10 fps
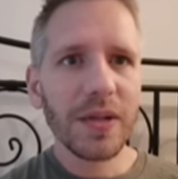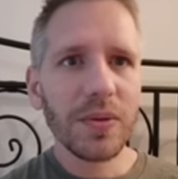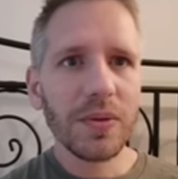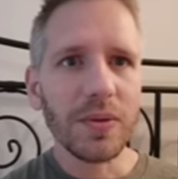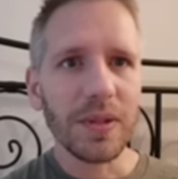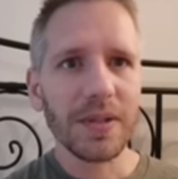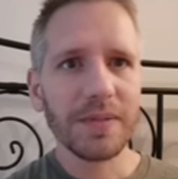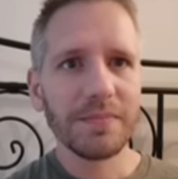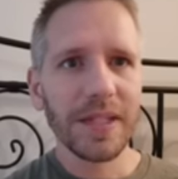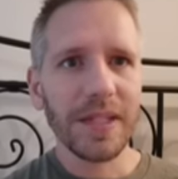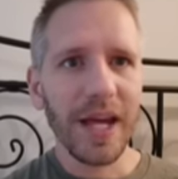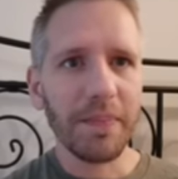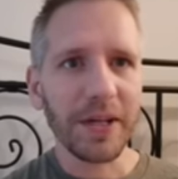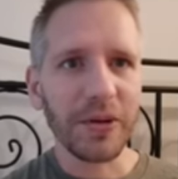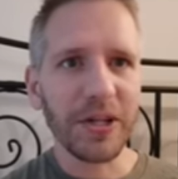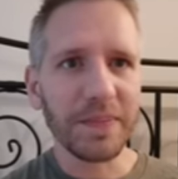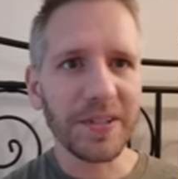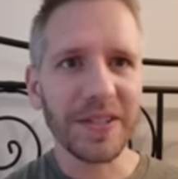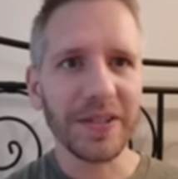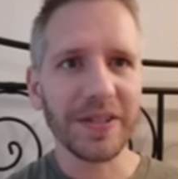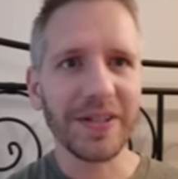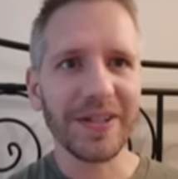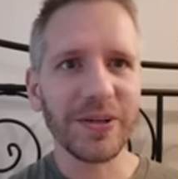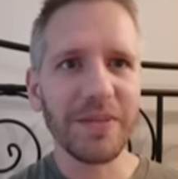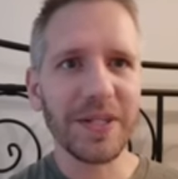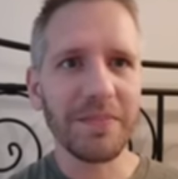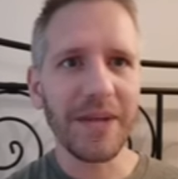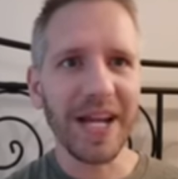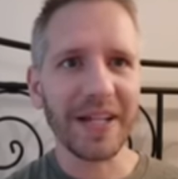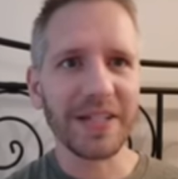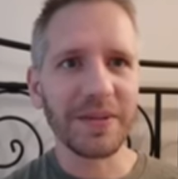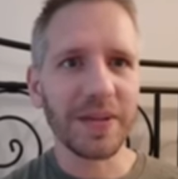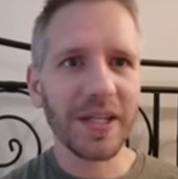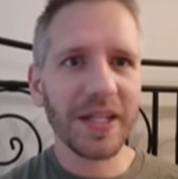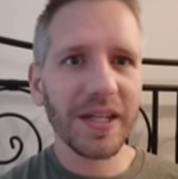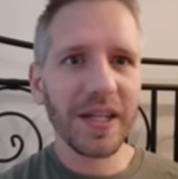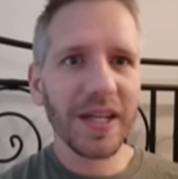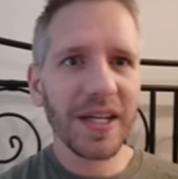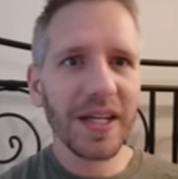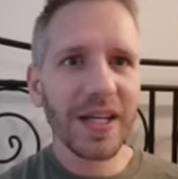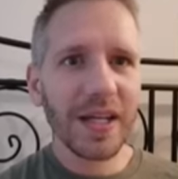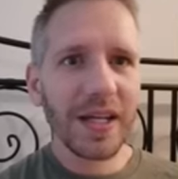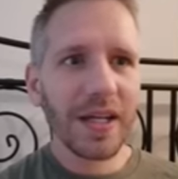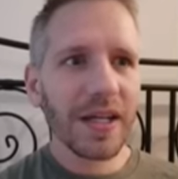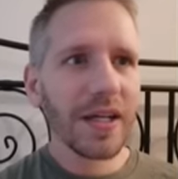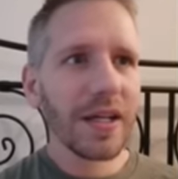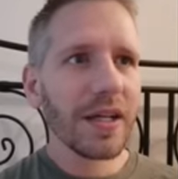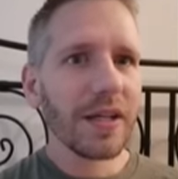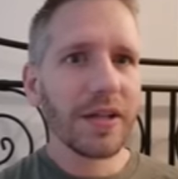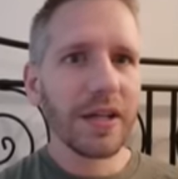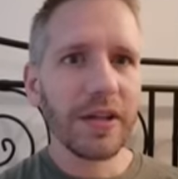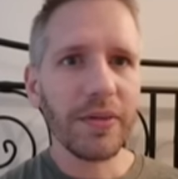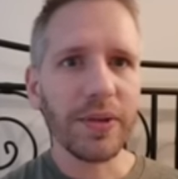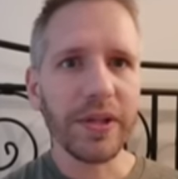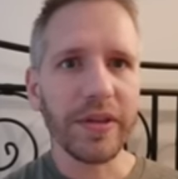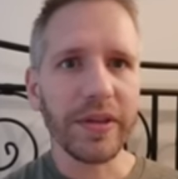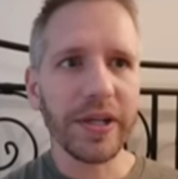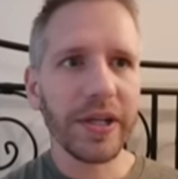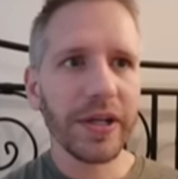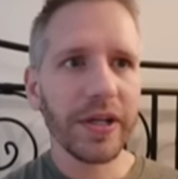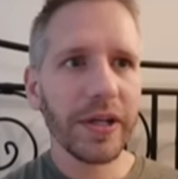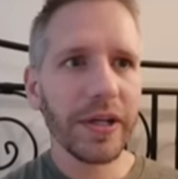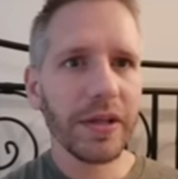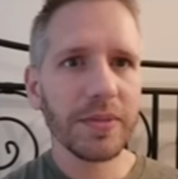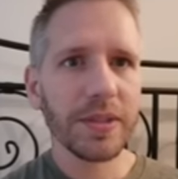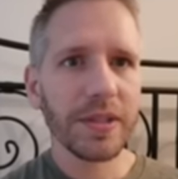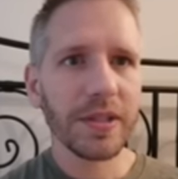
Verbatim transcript: Ooh. Epic Crimson Silk. No, Crimson Mane is what we need. Got 3 on there. Oops.